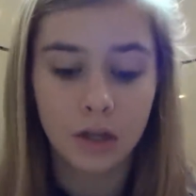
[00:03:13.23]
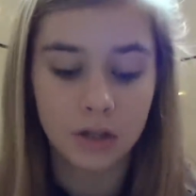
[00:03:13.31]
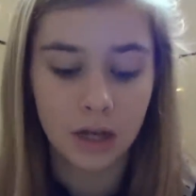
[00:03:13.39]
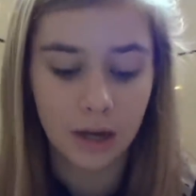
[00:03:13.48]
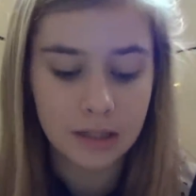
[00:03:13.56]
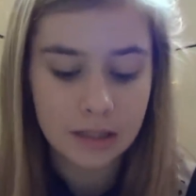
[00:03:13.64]
So
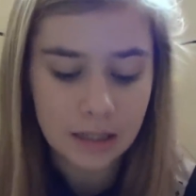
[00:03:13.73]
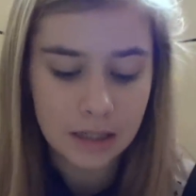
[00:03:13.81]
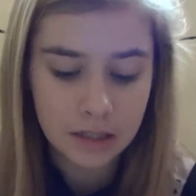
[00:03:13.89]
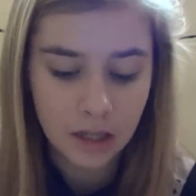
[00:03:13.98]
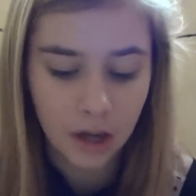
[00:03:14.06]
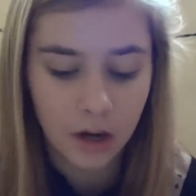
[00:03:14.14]
now
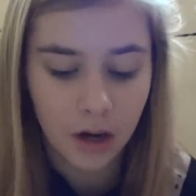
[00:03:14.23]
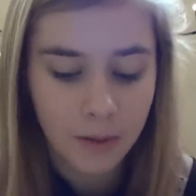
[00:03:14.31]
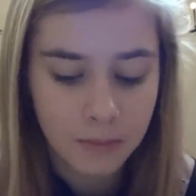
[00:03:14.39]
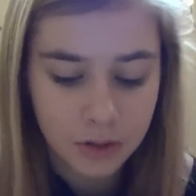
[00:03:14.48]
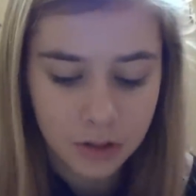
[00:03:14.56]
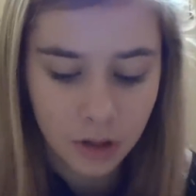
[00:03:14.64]
concealer's done,
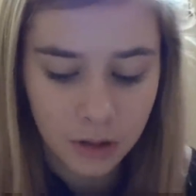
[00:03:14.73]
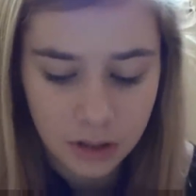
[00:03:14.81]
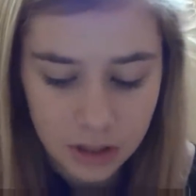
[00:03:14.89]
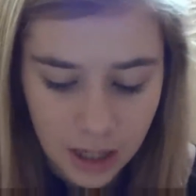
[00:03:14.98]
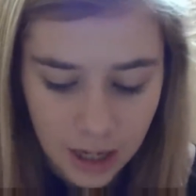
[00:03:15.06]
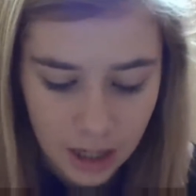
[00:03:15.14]
I'm just going
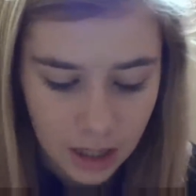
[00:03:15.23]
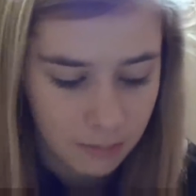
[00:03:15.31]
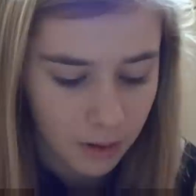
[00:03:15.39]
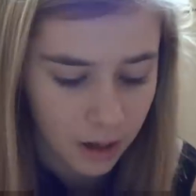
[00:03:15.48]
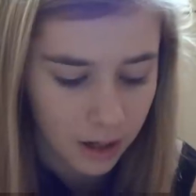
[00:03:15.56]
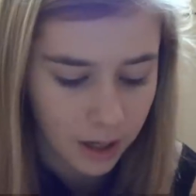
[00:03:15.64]
to take
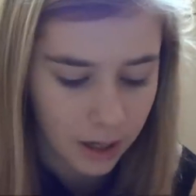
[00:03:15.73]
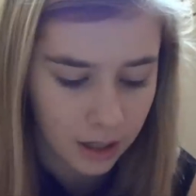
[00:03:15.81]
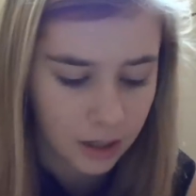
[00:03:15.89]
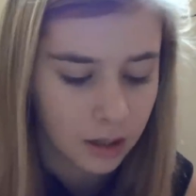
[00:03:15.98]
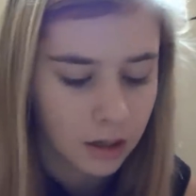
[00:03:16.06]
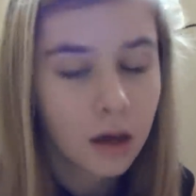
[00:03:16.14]

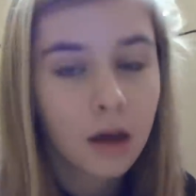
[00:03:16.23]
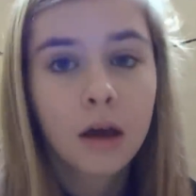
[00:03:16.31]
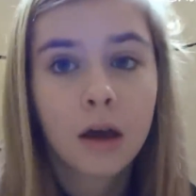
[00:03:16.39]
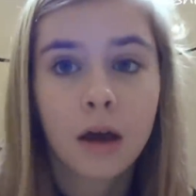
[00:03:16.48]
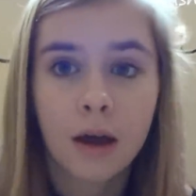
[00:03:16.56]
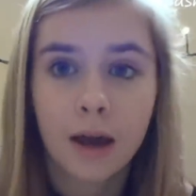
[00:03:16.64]
my
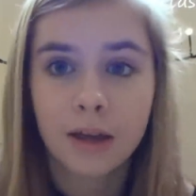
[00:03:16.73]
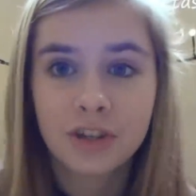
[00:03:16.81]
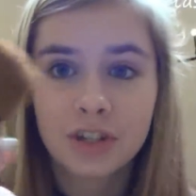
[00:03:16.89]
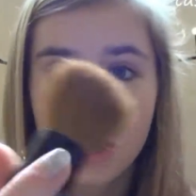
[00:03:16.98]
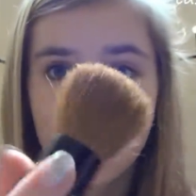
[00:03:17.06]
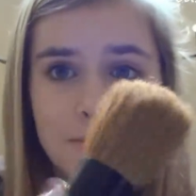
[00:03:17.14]

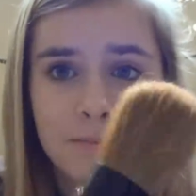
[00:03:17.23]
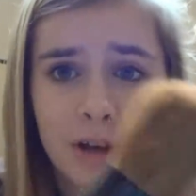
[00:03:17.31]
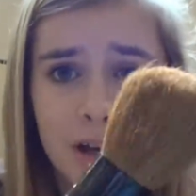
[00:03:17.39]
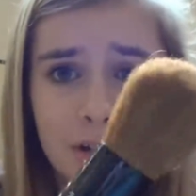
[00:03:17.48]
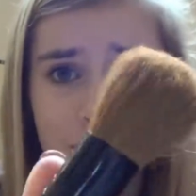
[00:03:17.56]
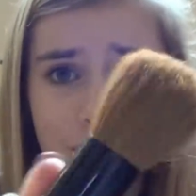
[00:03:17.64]
H&M
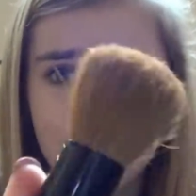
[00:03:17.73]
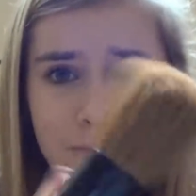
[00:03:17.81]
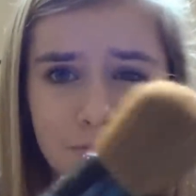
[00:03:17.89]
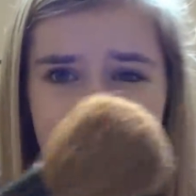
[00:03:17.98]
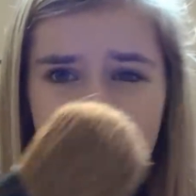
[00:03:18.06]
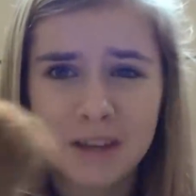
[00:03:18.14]
kind of
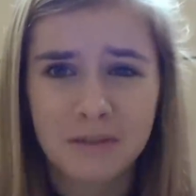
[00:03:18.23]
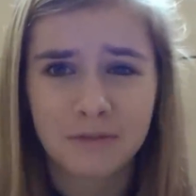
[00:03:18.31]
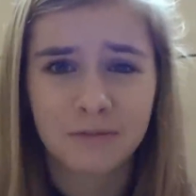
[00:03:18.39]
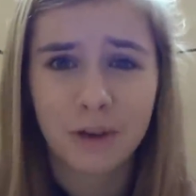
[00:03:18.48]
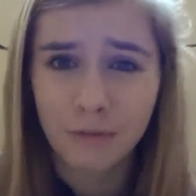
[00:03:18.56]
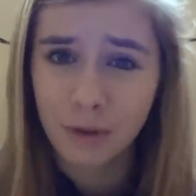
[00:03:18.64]
big
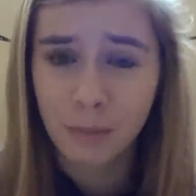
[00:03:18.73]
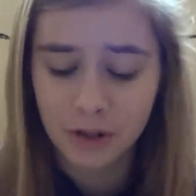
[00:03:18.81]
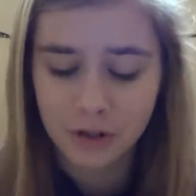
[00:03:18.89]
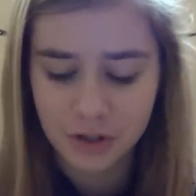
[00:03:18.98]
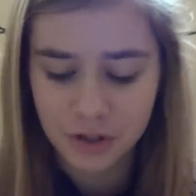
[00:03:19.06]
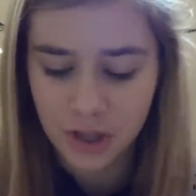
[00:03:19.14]
fluffy
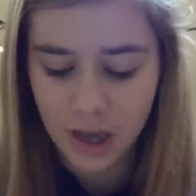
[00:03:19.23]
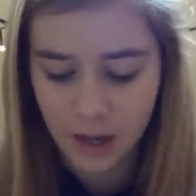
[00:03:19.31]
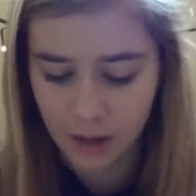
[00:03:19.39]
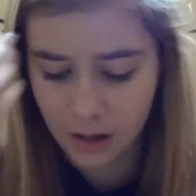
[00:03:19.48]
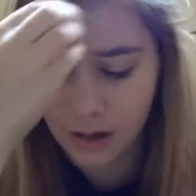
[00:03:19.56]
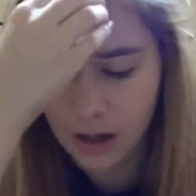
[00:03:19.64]
brush
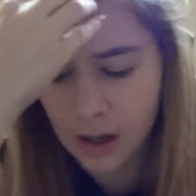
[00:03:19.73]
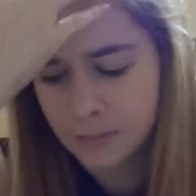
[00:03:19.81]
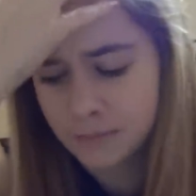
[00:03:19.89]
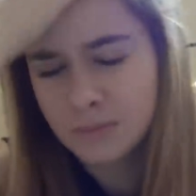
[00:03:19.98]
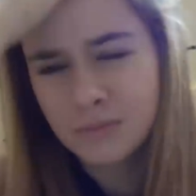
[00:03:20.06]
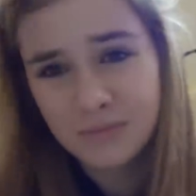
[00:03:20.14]
thing.
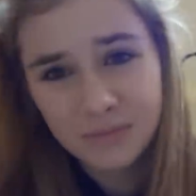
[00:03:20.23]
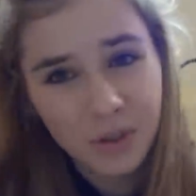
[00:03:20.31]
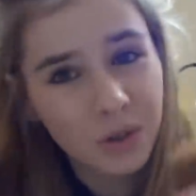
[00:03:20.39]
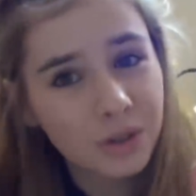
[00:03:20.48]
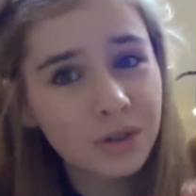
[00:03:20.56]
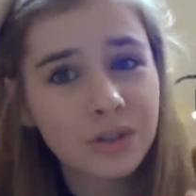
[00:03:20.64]

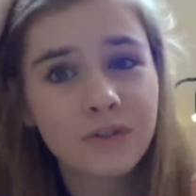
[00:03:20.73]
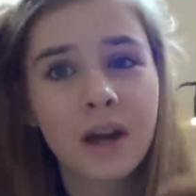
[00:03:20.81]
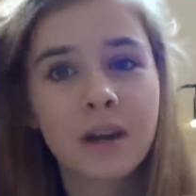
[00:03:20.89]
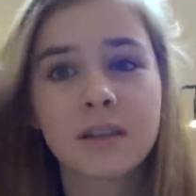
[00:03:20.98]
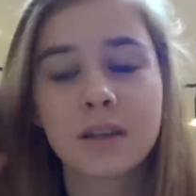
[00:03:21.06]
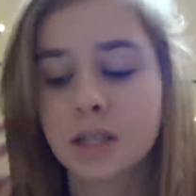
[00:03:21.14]
Not a huge
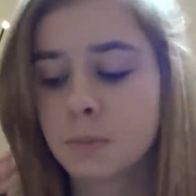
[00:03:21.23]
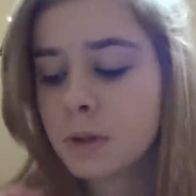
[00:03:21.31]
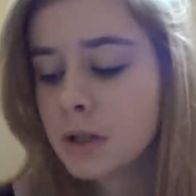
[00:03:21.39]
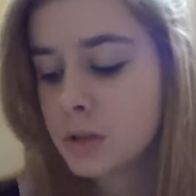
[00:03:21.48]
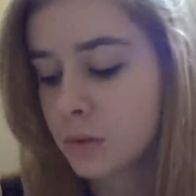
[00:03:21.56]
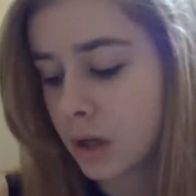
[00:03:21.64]
fan of this,
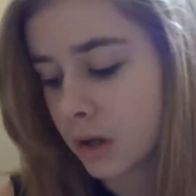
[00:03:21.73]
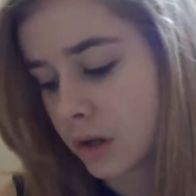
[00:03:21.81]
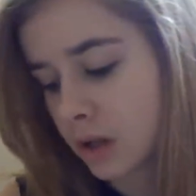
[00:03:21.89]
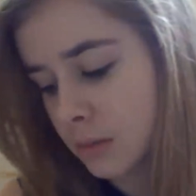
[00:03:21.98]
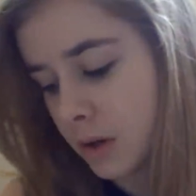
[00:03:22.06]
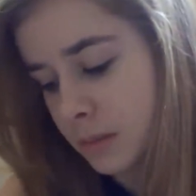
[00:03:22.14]
but it's all I've got
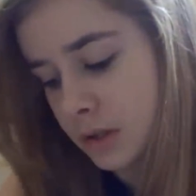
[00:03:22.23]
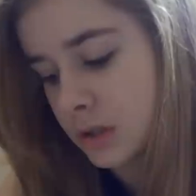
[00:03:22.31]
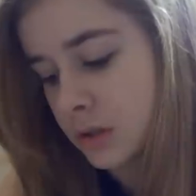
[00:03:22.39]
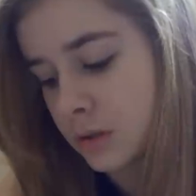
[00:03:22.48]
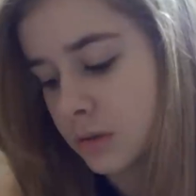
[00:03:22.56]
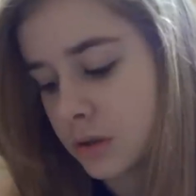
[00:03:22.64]
at the moment
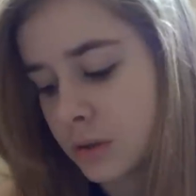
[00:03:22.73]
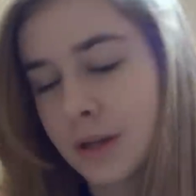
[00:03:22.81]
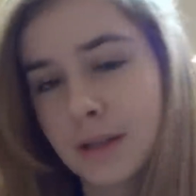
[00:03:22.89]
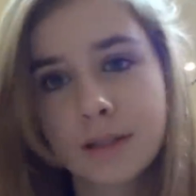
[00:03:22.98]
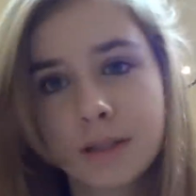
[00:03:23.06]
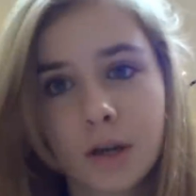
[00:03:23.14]
to do
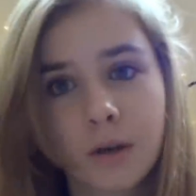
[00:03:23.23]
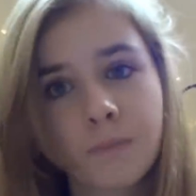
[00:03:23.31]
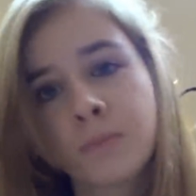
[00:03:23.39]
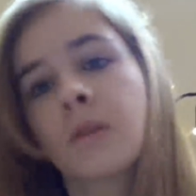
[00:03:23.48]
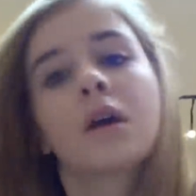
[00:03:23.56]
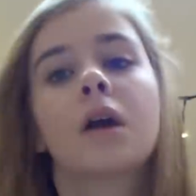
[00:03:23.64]
it, so.
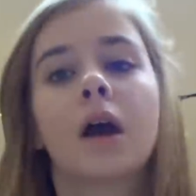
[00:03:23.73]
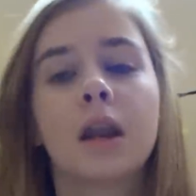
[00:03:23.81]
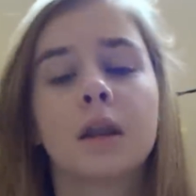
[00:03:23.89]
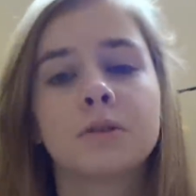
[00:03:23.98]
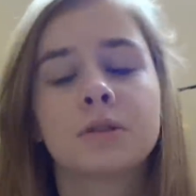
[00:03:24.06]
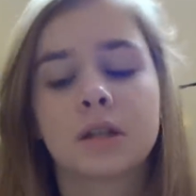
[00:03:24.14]

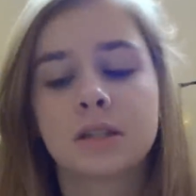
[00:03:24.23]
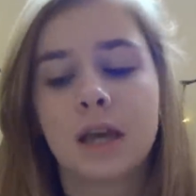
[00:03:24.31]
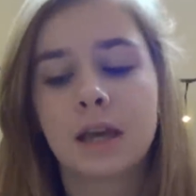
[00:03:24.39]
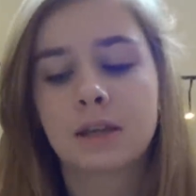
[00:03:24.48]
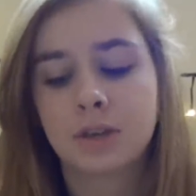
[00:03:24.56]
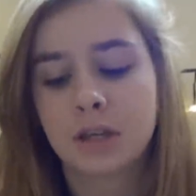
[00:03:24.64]
And I'm just going to
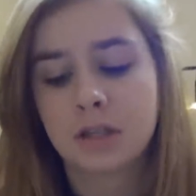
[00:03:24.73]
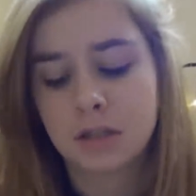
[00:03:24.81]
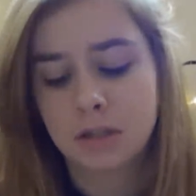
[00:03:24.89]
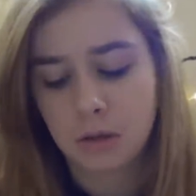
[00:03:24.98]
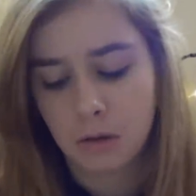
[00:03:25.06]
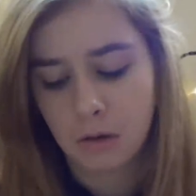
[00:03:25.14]
take
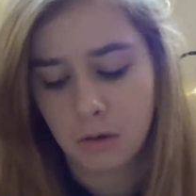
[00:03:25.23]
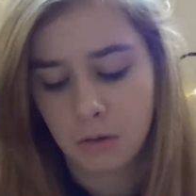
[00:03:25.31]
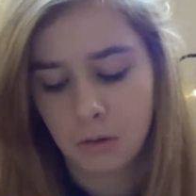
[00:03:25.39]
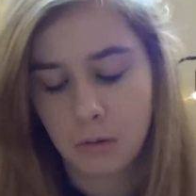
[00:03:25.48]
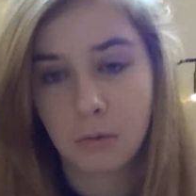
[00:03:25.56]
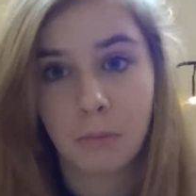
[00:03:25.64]
this,
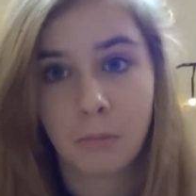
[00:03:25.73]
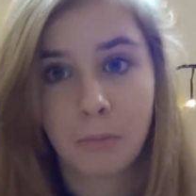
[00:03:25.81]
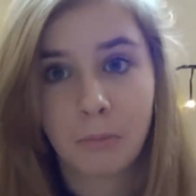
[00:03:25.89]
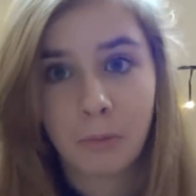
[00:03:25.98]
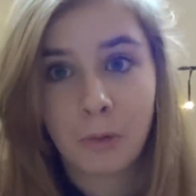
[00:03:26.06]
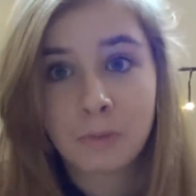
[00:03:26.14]

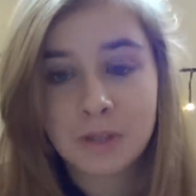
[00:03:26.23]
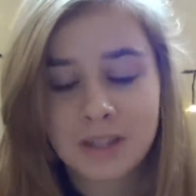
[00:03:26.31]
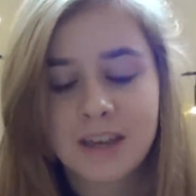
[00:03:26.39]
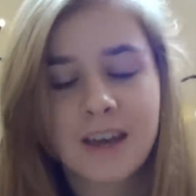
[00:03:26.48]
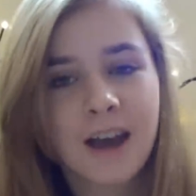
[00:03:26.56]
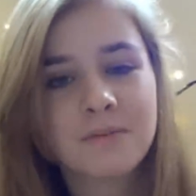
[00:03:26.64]
oops,
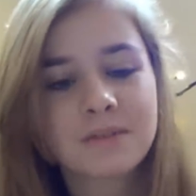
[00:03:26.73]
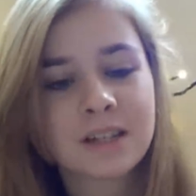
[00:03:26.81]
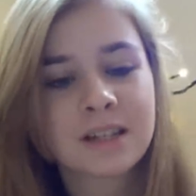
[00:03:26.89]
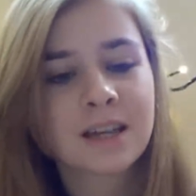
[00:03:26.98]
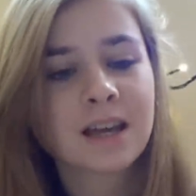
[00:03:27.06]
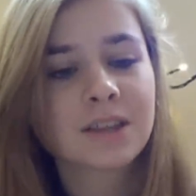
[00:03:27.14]
I'm just
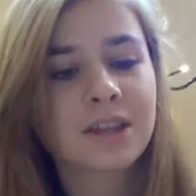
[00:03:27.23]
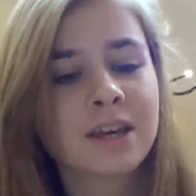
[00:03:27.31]
going to take